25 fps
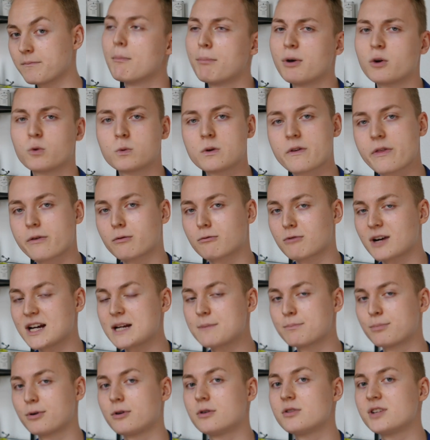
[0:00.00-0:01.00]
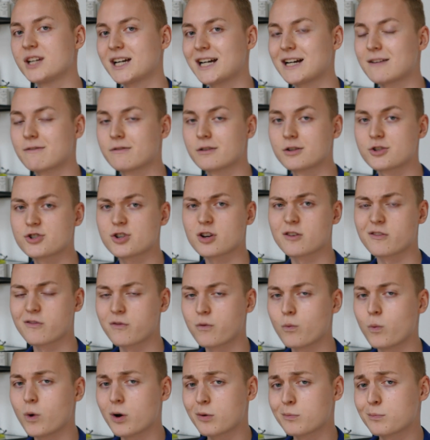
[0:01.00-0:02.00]
But with a grade point average
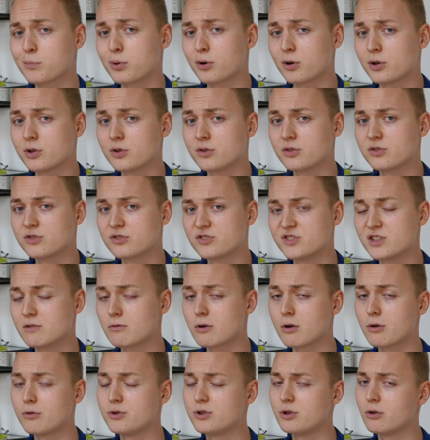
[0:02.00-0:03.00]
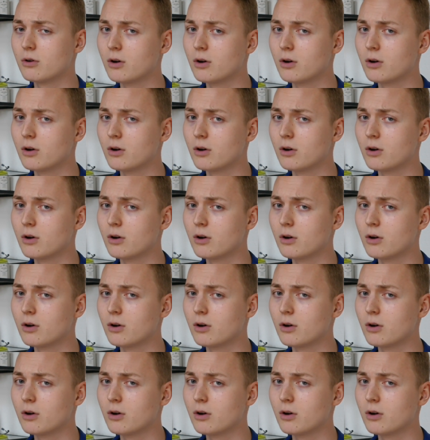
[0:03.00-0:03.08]
of 1.0,